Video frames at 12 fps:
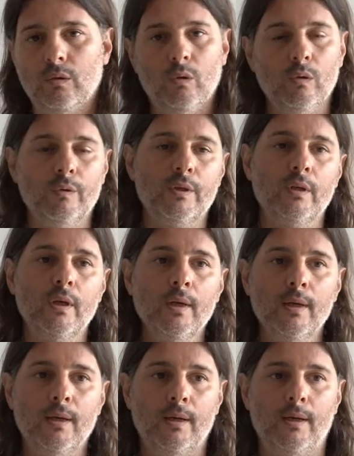all the
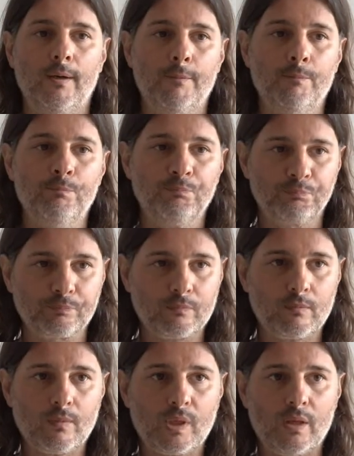
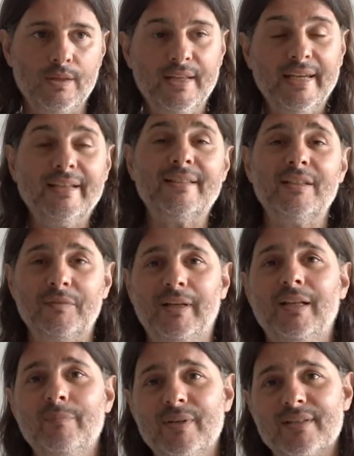negative
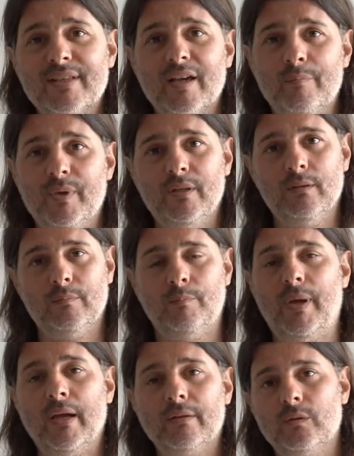elements that have been
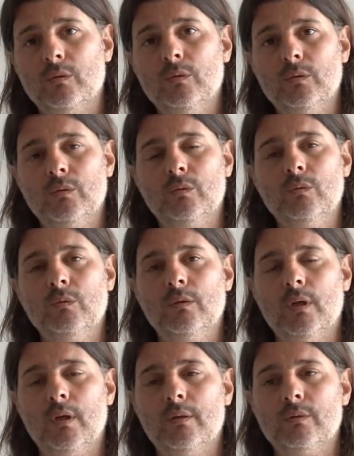pegged to
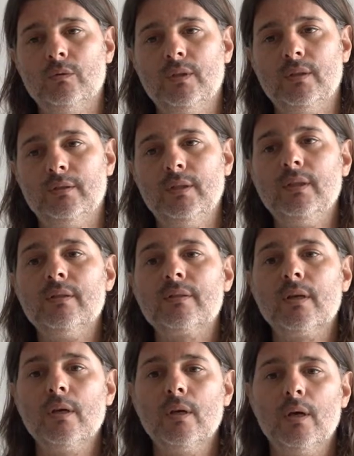
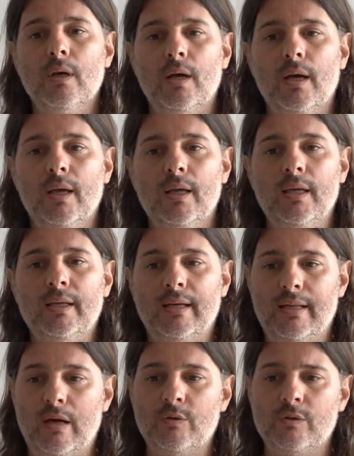DLTs, it
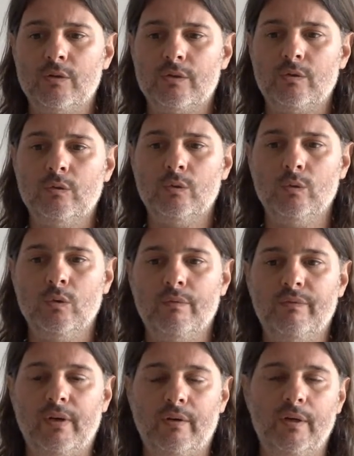allows us to do a
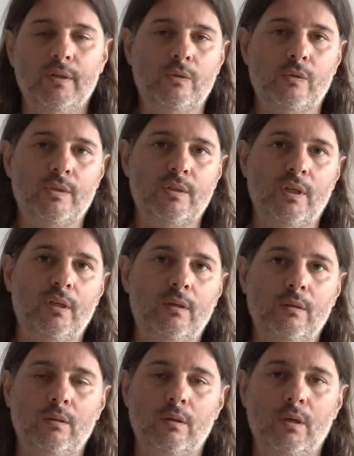very
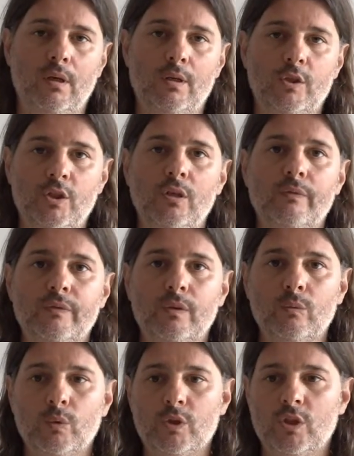interesting shift,
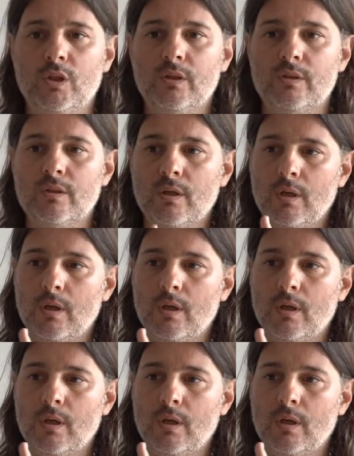which is